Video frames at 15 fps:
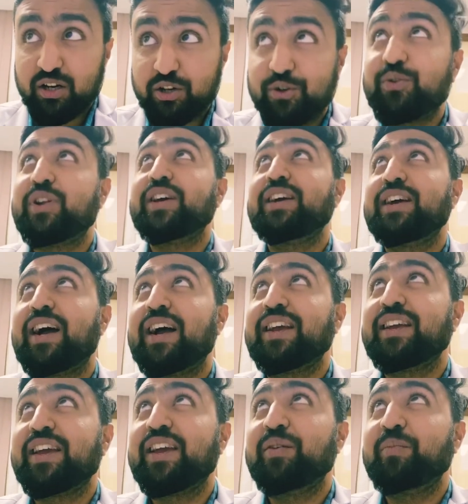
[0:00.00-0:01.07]
Today, I
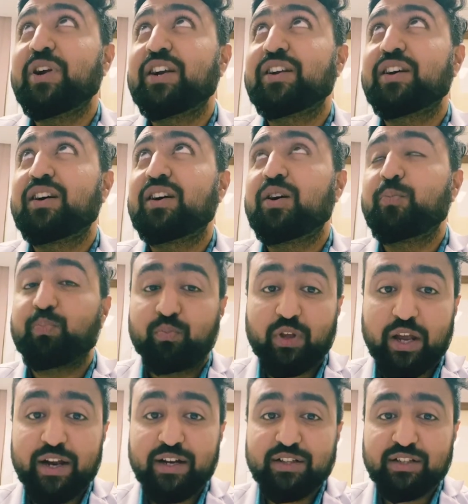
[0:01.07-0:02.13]
came at
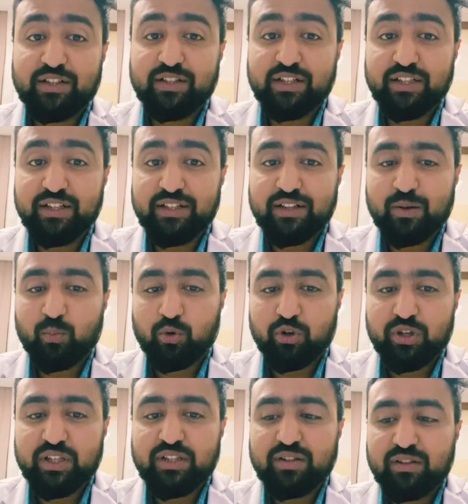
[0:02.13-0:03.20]
8:30 in the
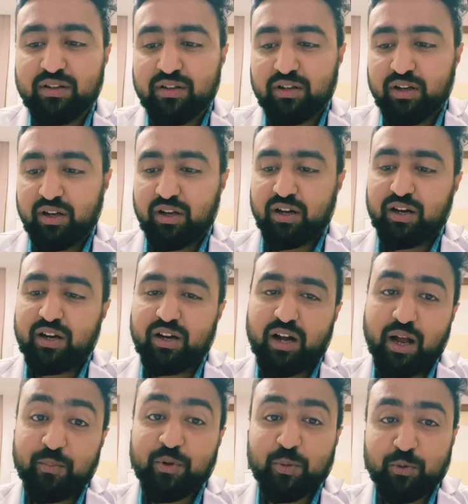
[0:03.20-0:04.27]
morning.
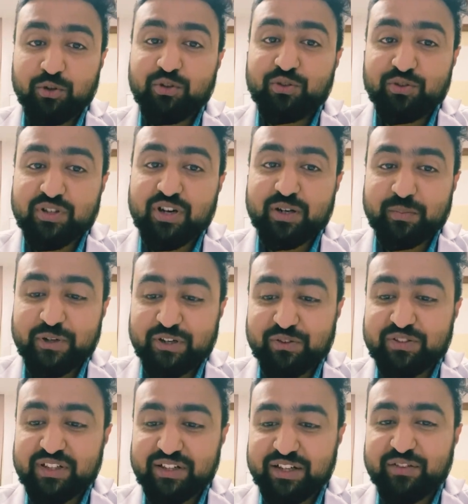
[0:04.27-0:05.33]
I'm supposed to start my
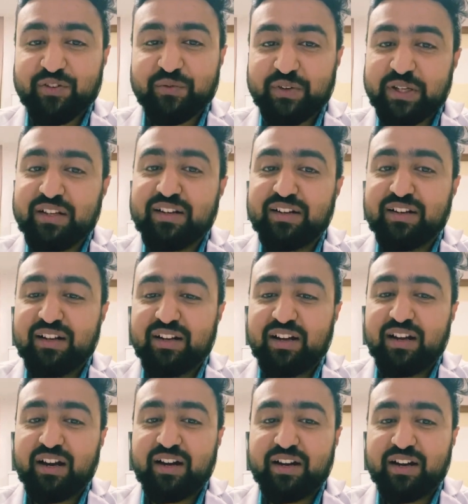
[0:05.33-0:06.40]
rounds at 8:50
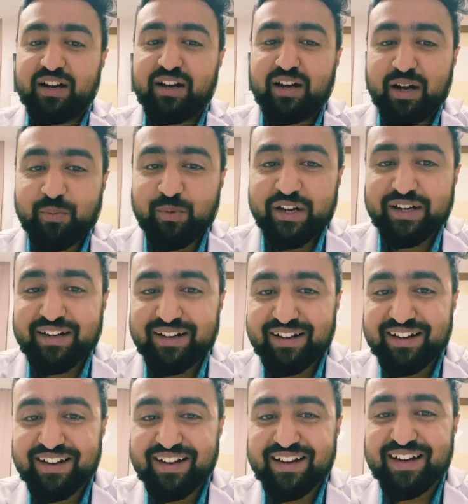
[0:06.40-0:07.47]
and I'm
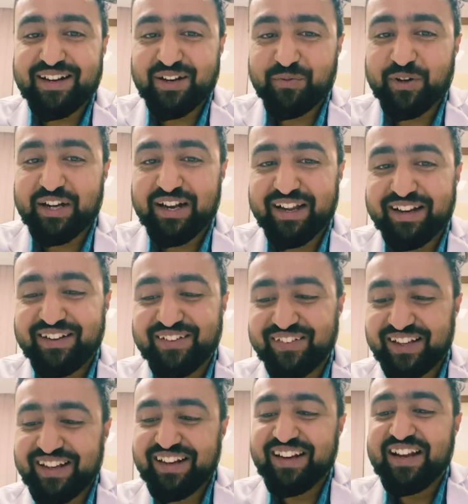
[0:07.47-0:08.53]
little bit late today.